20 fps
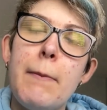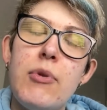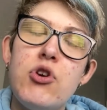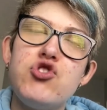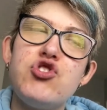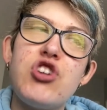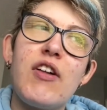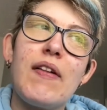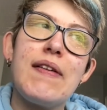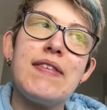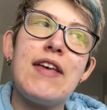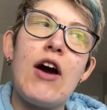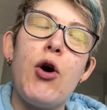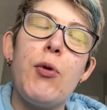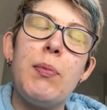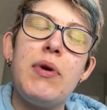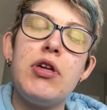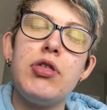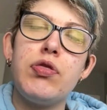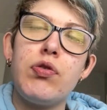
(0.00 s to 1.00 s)
Michelle has
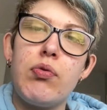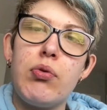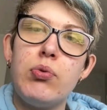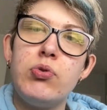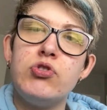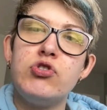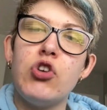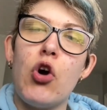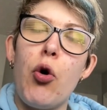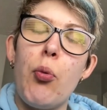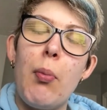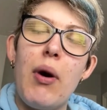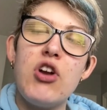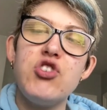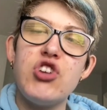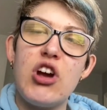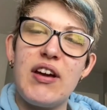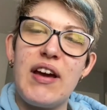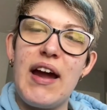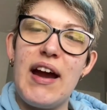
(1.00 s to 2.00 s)
helped me through so
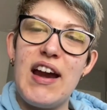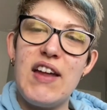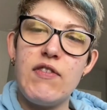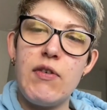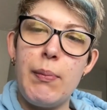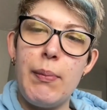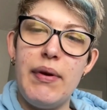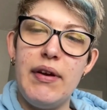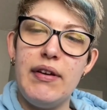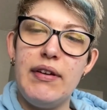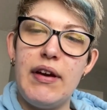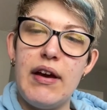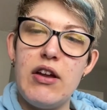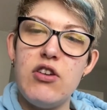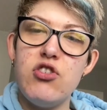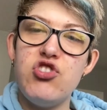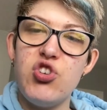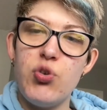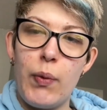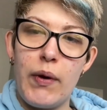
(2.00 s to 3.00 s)
much, I can't even
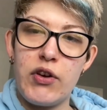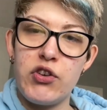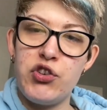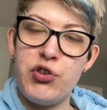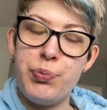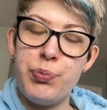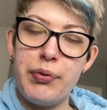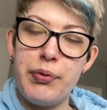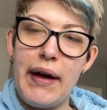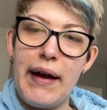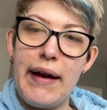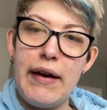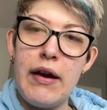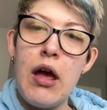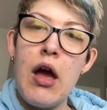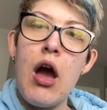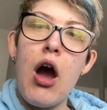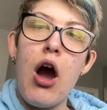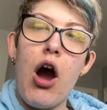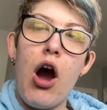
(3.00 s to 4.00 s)
begin to explain
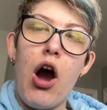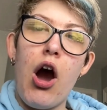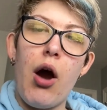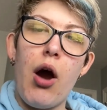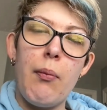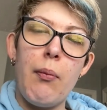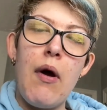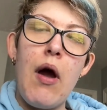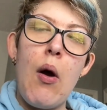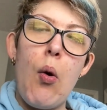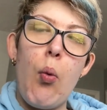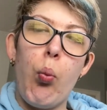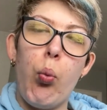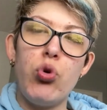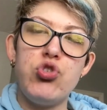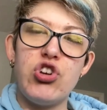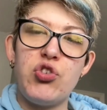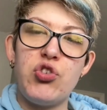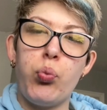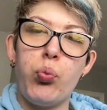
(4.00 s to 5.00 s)

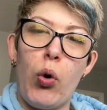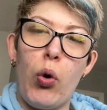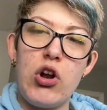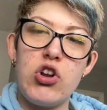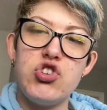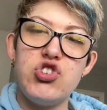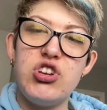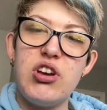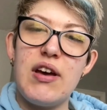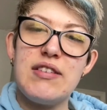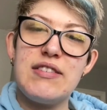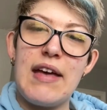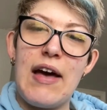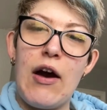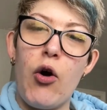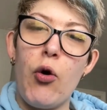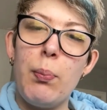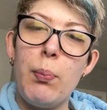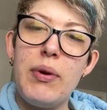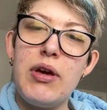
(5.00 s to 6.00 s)
just what she has
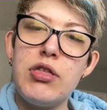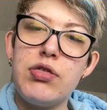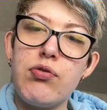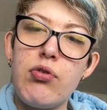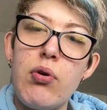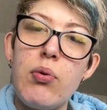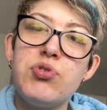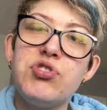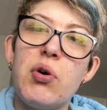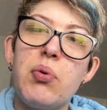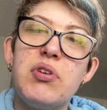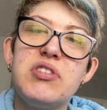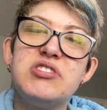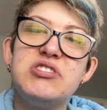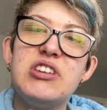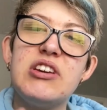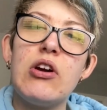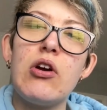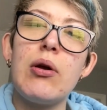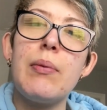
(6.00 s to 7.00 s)
helped me through. So to
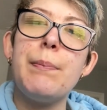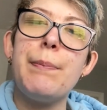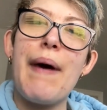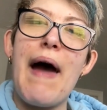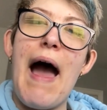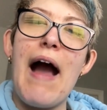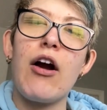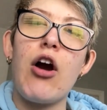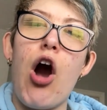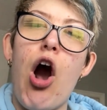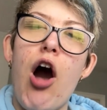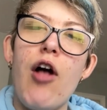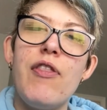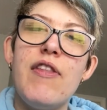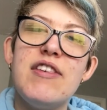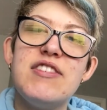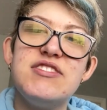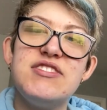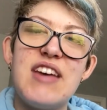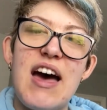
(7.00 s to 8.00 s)
see her back on
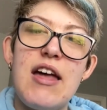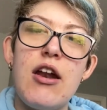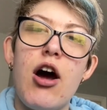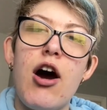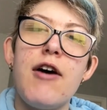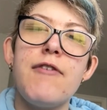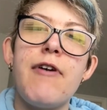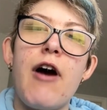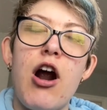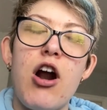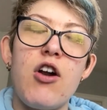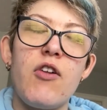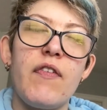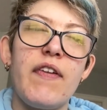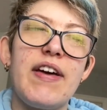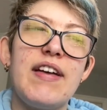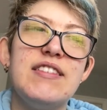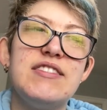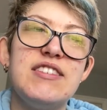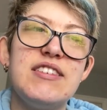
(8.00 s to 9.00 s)
the set of
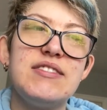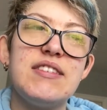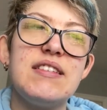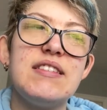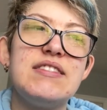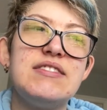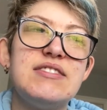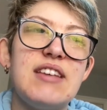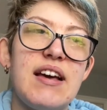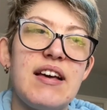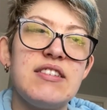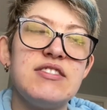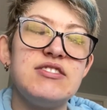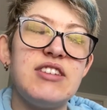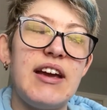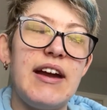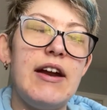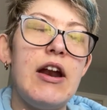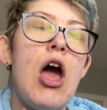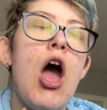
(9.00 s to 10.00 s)
Heartland season
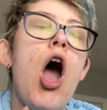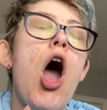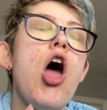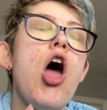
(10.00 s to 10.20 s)
16,